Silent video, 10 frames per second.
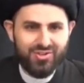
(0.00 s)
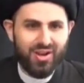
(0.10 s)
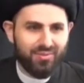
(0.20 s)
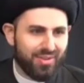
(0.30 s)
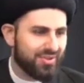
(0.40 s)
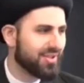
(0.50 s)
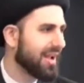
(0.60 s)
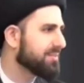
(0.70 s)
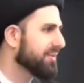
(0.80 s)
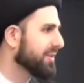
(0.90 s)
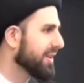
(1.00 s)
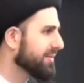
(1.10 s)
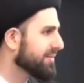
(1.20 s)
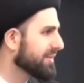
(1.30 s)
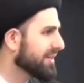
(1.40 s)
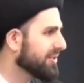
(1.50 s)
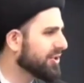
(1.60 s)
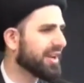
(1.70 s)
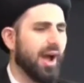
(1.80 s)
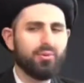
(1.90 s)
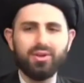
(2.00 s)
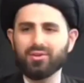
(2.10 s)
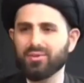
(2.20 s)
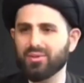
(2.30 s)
of this type of love. Look at our youth.